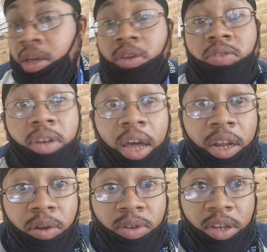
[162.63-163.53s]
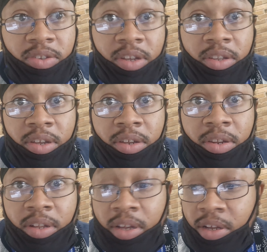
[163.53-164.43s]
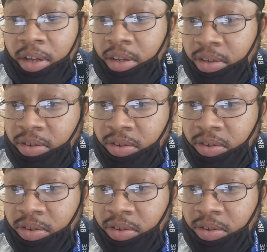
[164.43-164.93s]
you still gotta go chase that at the end of the day, guys.